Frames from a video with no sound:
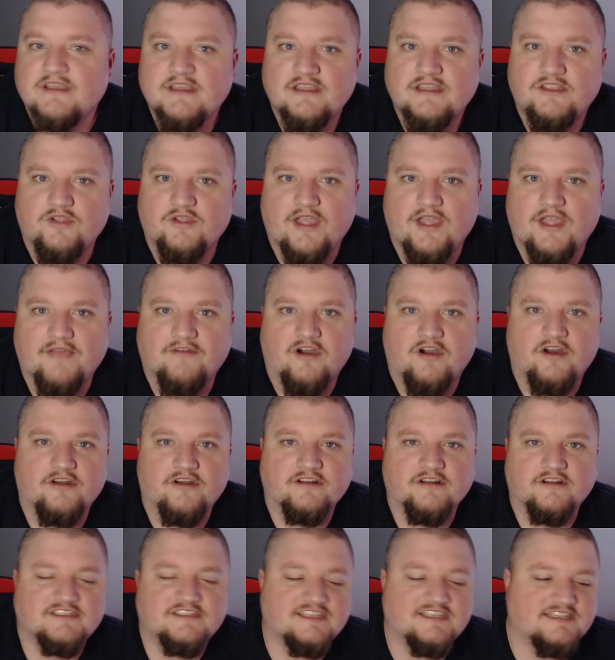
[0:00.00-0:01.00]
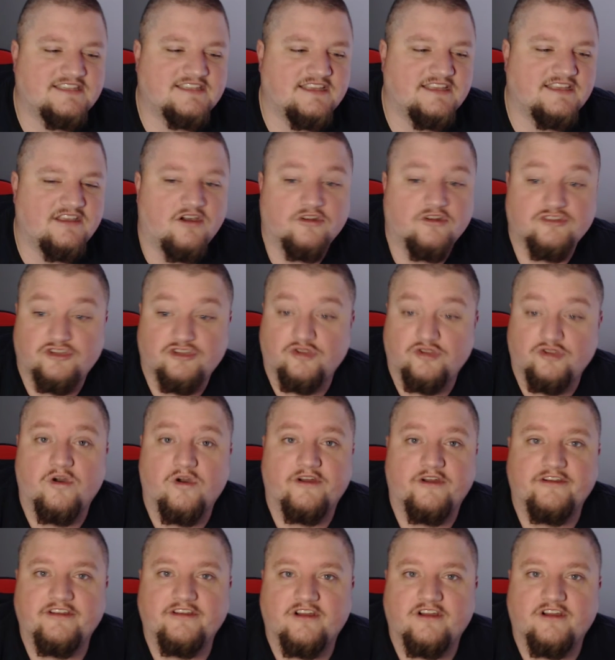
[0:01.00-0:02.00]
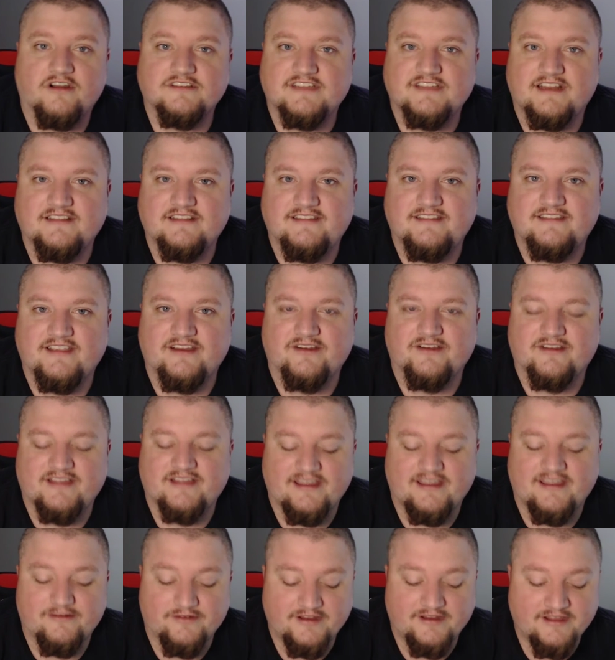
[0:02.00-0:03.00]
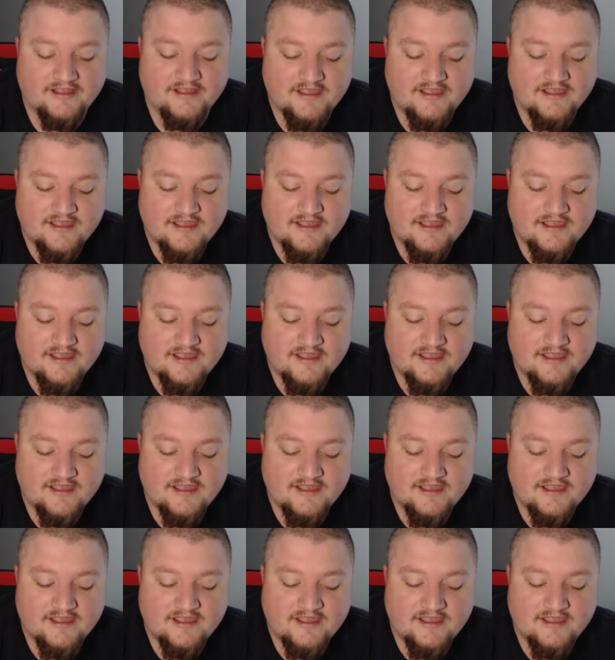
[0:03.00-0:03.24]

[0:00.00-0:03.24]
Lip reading: You have 160, 200 yards out of Derrick Henry,